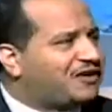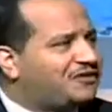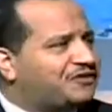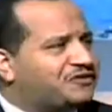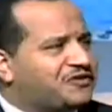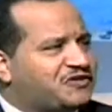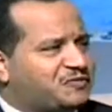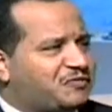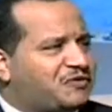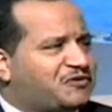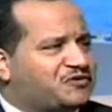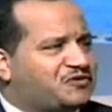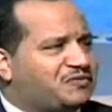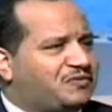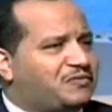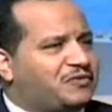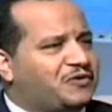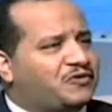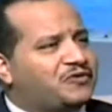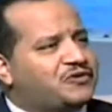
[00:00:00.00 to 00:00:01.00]
are not
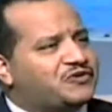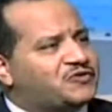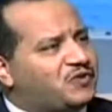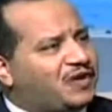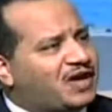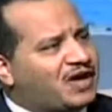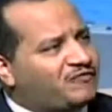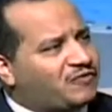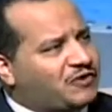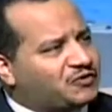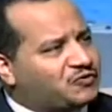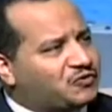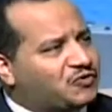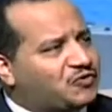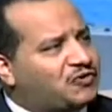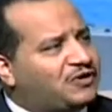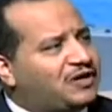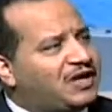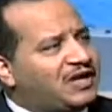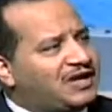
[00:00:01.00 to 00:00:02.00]
responsible because we have
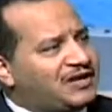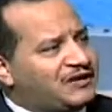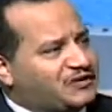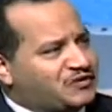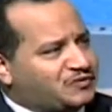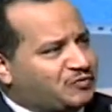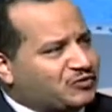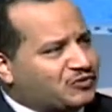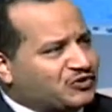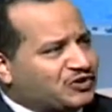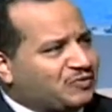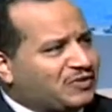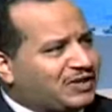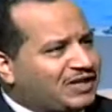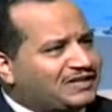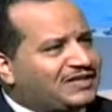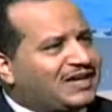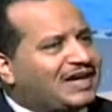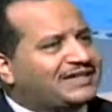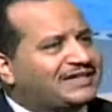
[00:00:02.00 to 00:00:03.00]
what we call
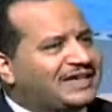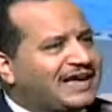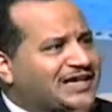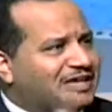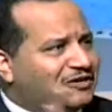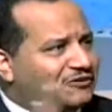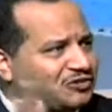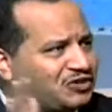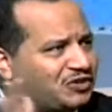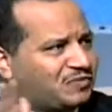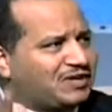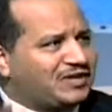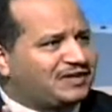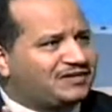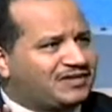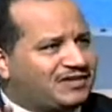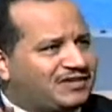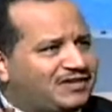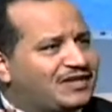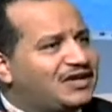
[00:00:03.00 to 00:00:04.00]
responsibility and
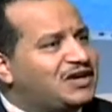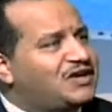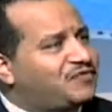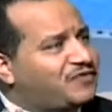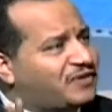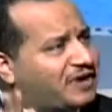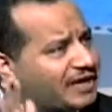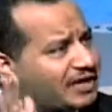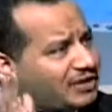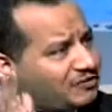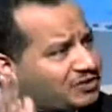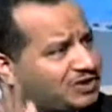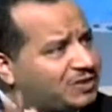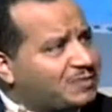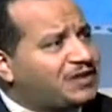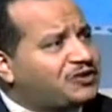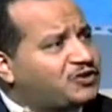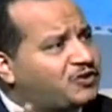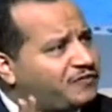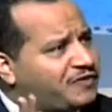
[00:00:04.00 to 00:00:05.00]
accountability. For
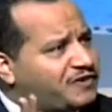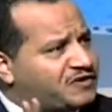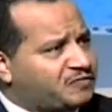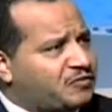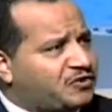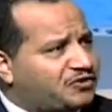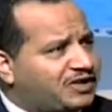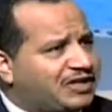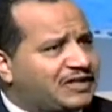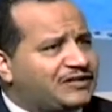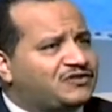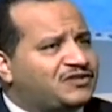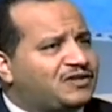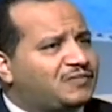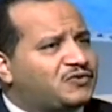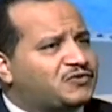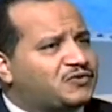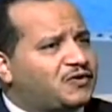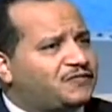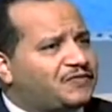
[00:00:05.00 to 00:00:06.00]
accountability of this model in
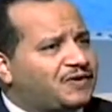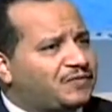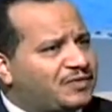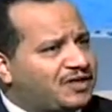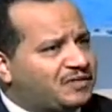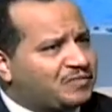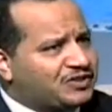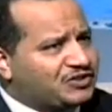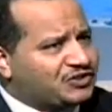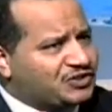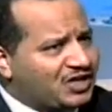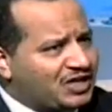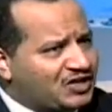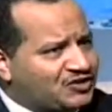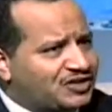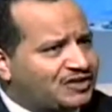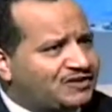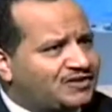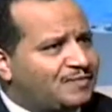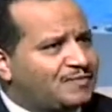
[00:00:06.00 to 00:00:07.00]
terms of
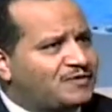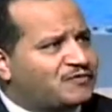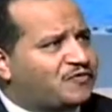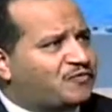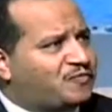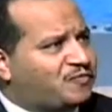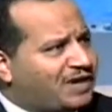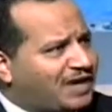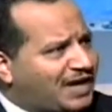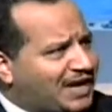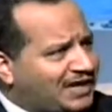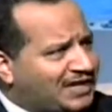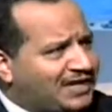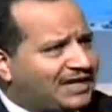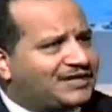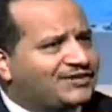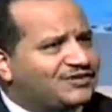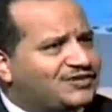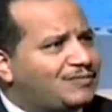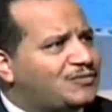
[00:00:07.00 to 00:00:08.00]
implementation, in terms of
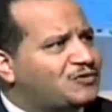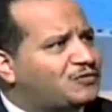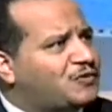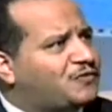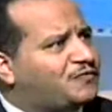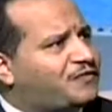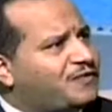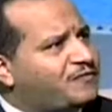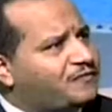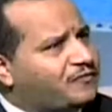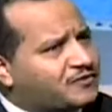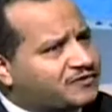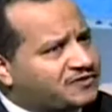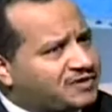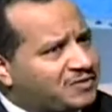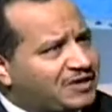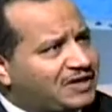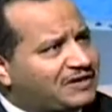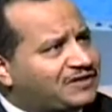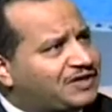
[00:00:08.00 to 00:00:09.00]
planning, in terms of
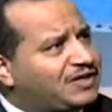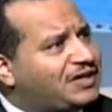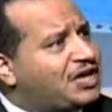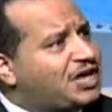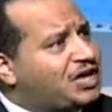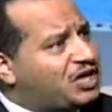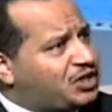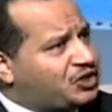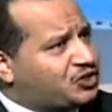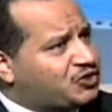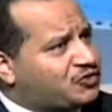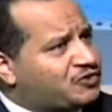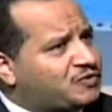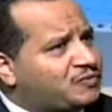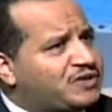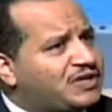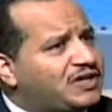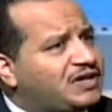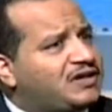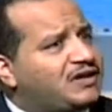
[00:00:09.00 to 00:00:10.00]
enforceability, it
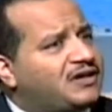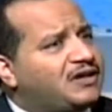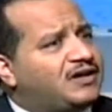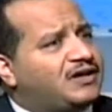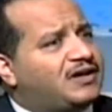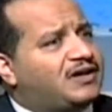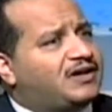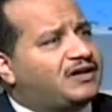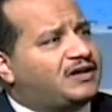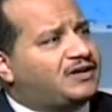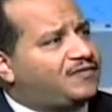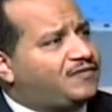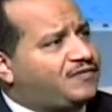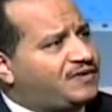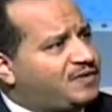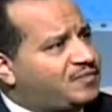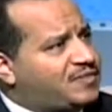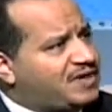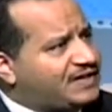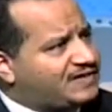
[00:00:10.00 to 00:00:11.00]
should be
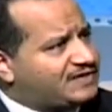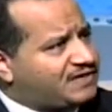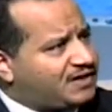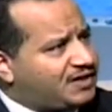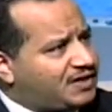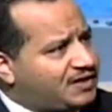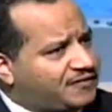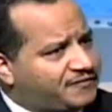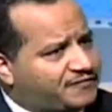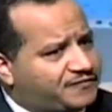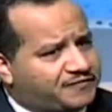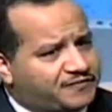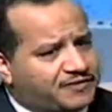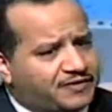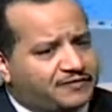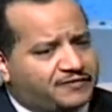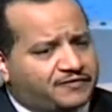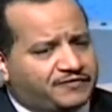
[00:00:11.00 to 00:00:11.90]
the Ministry of